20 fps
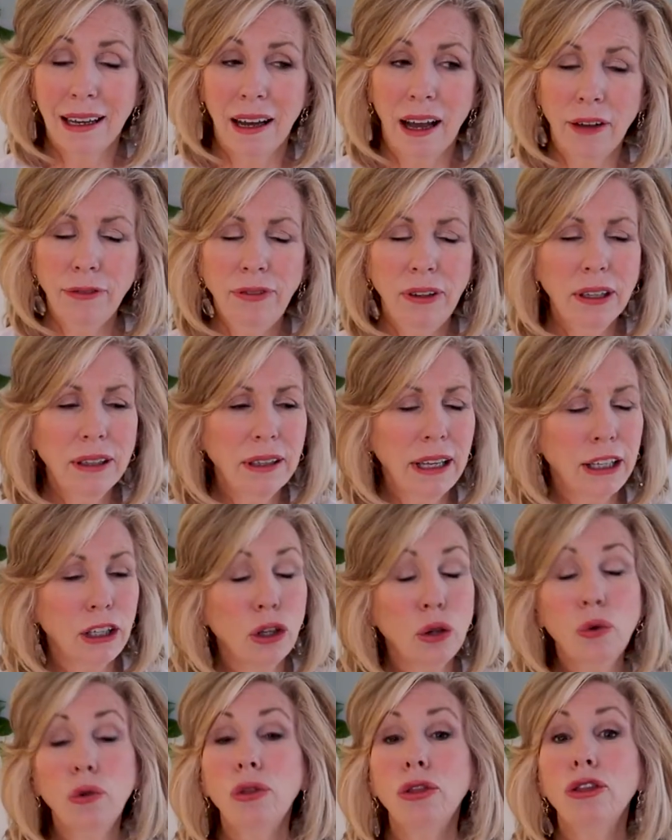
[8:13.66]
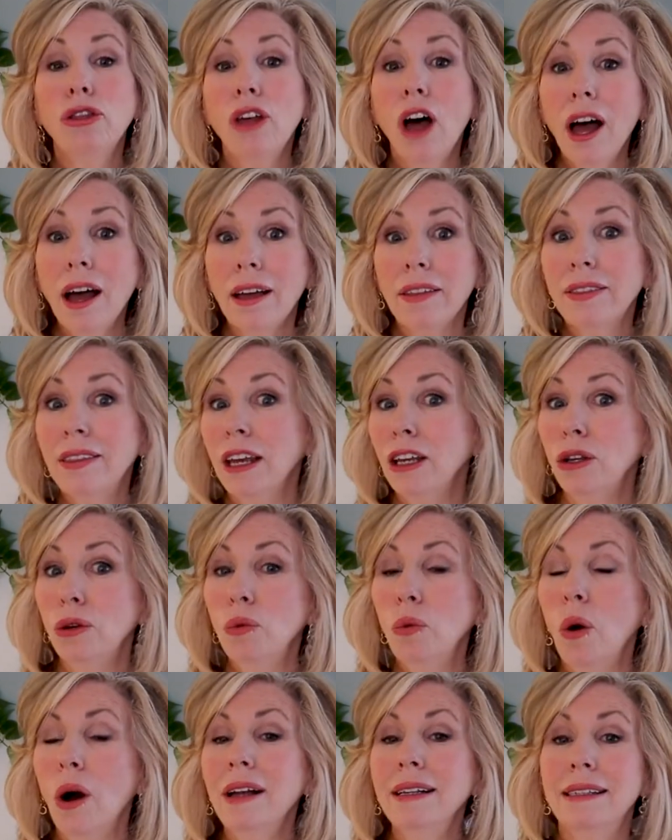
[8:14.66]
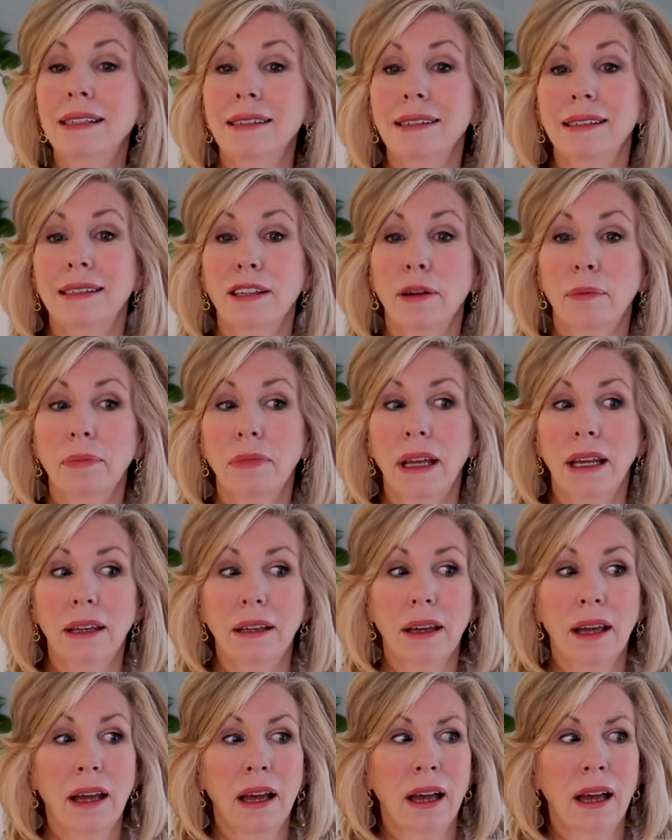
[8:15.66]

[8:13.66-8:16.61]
I feel like you thought that you wanted something.